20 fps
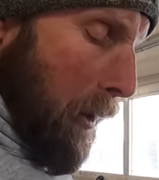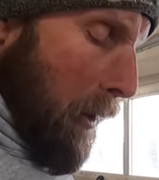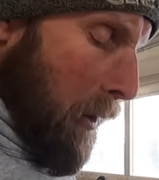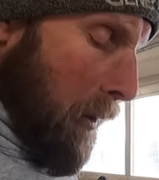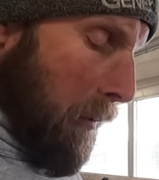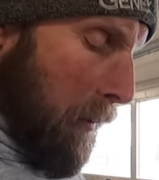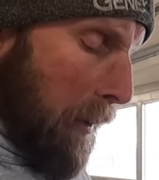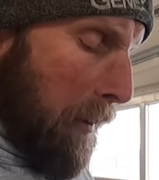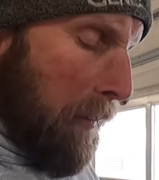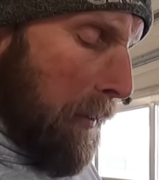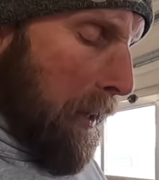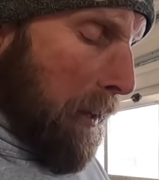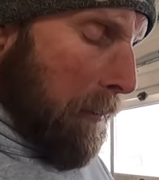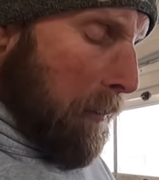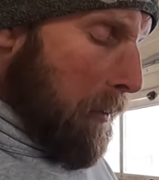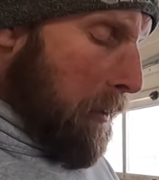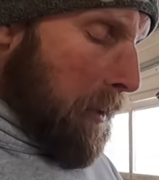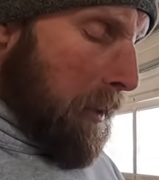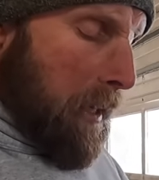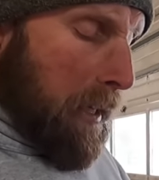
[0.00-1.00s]
carried away. We got
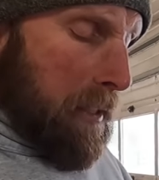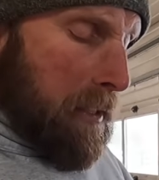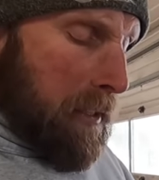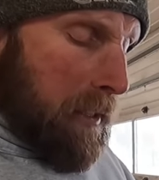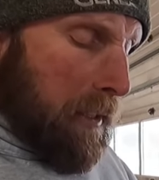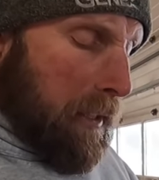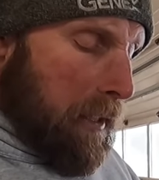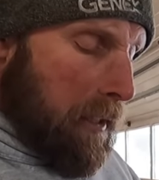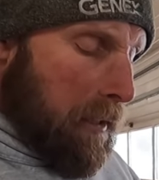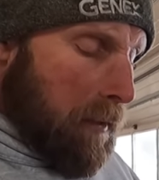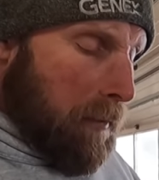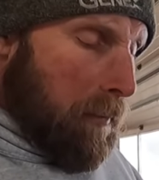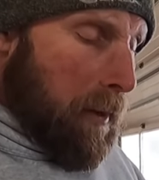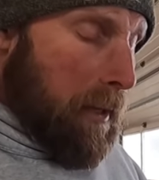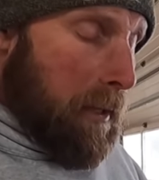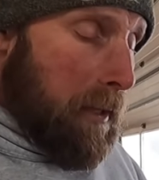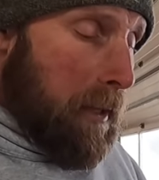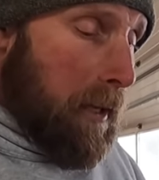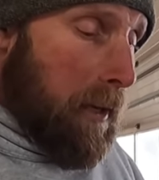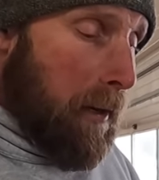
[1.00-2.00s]
really nice clean
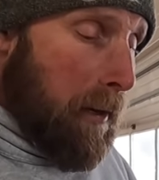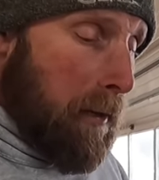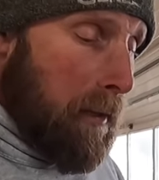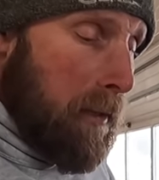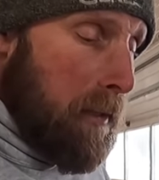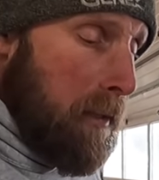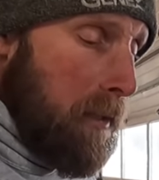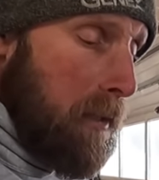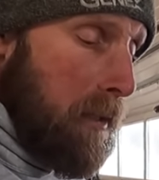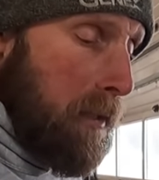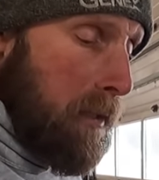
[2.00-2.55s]
thread there.